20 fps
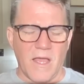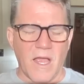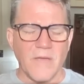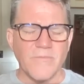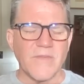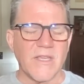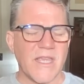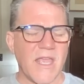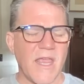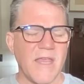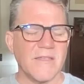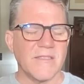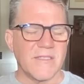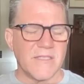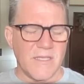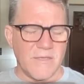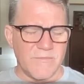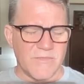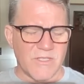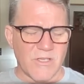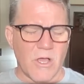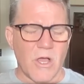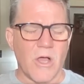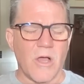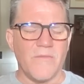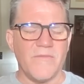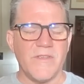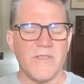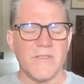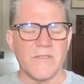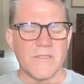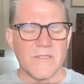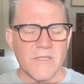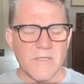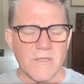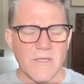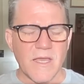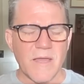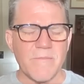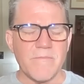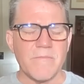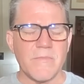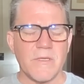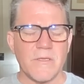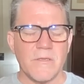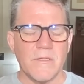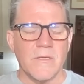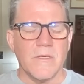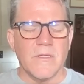And the case seems obvious to them.